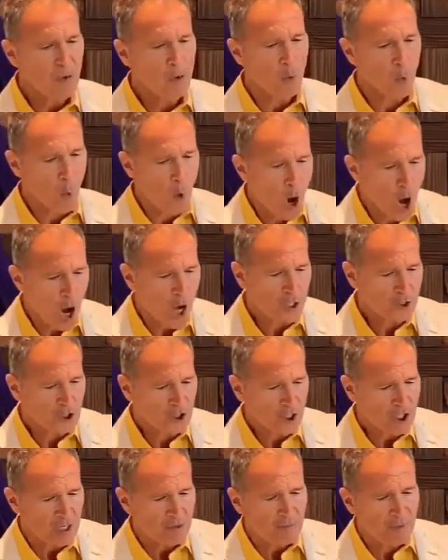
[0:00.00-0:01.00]

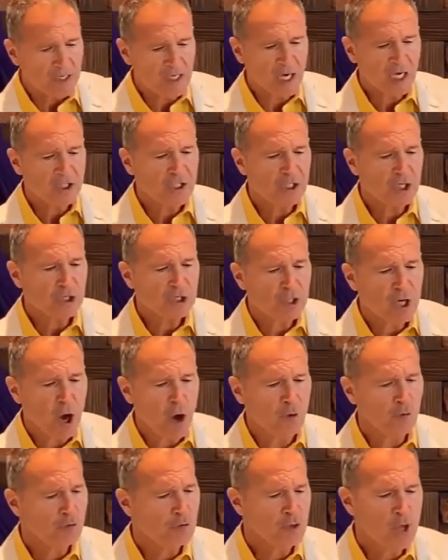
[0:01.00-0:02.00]
Watch, because you
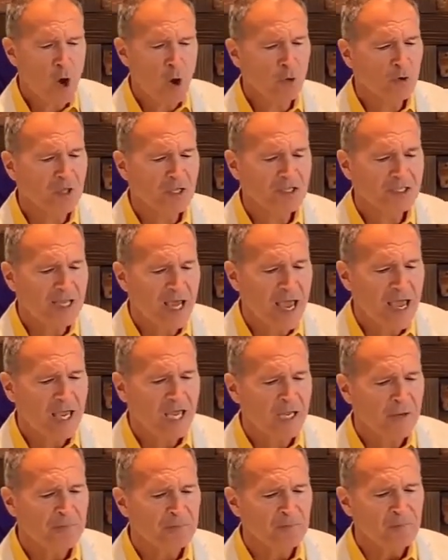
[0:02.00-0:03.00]
don't know the
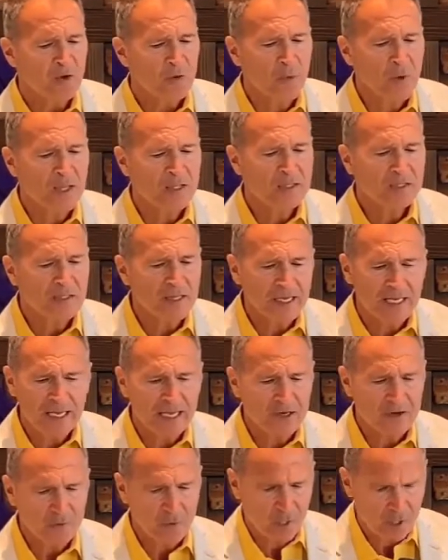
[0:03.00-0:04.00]
day when
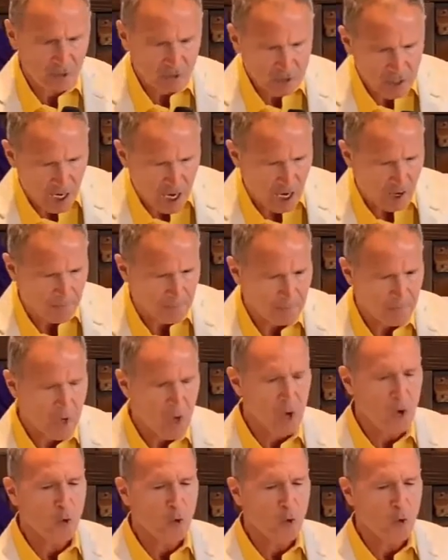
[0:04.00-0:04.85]
He will come.